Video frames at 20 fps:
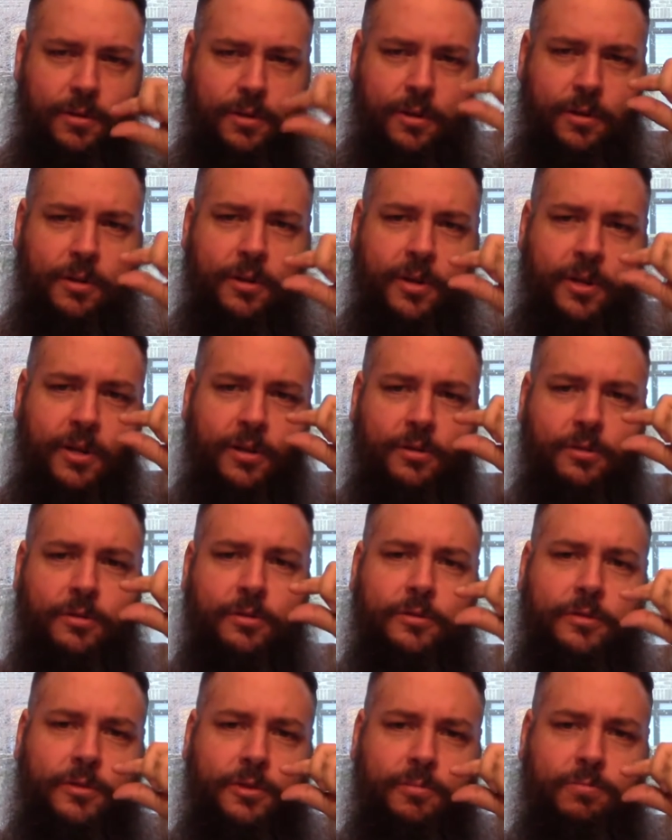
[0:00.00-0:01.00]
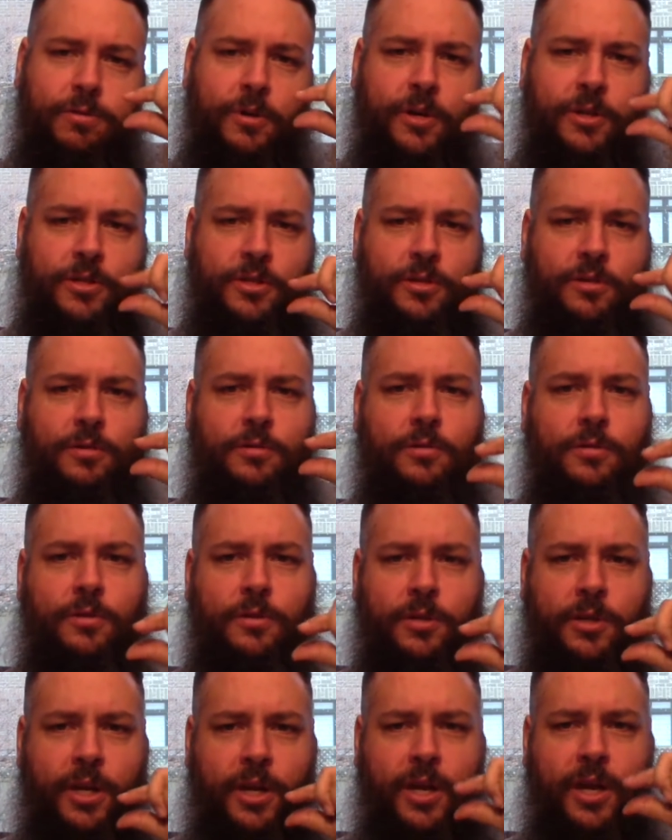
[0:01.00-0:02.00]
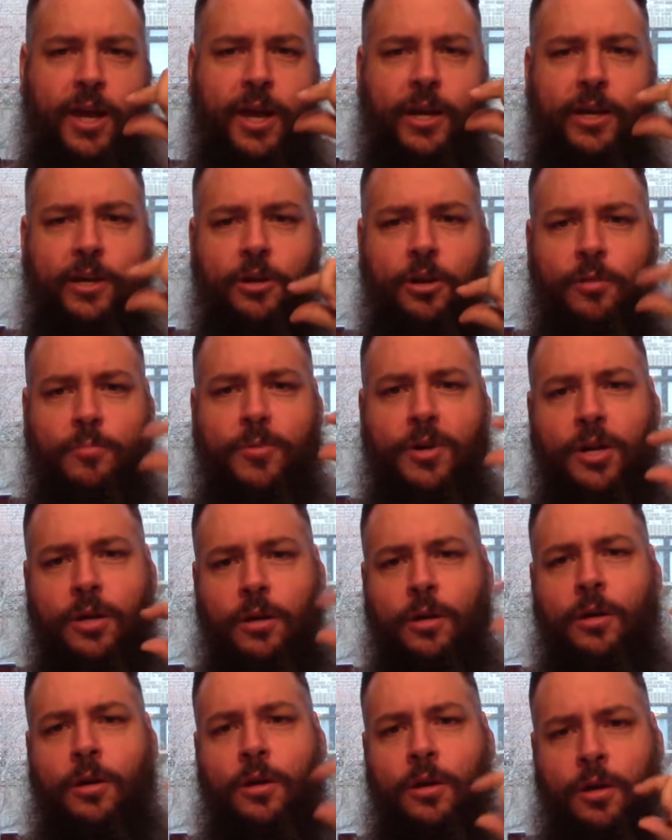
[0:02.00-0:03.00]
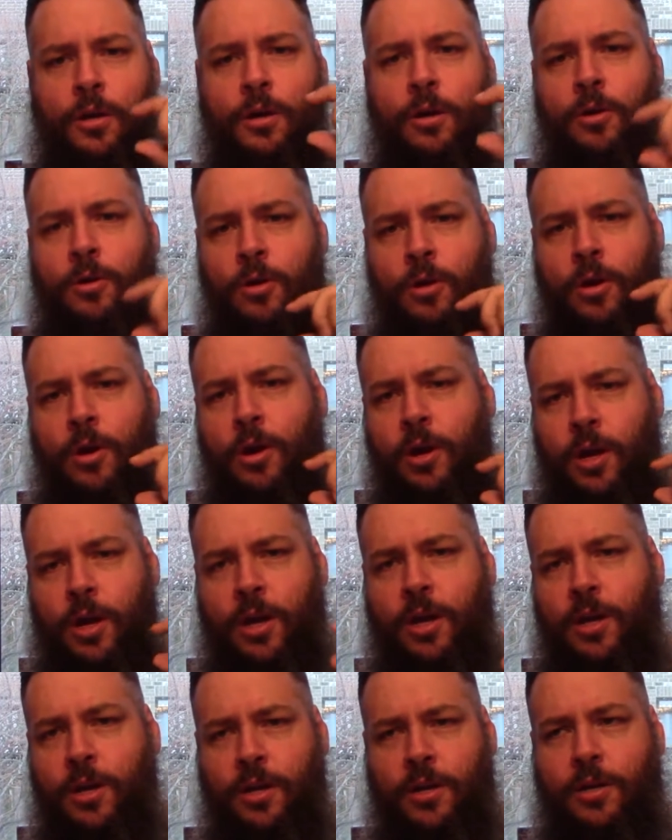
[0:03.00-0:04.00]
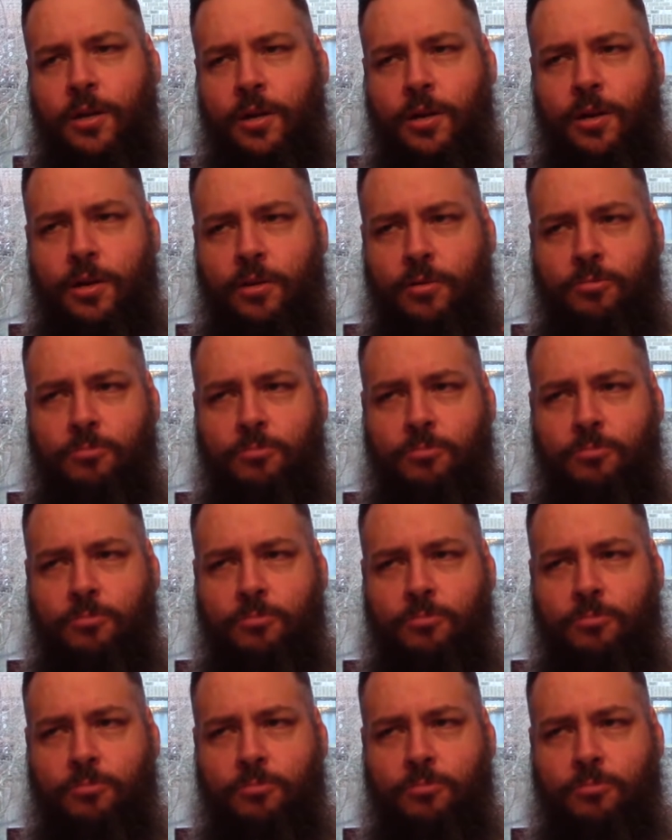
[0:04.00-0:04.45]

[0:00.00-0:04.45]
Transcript: a little depression kind of hanging on me. And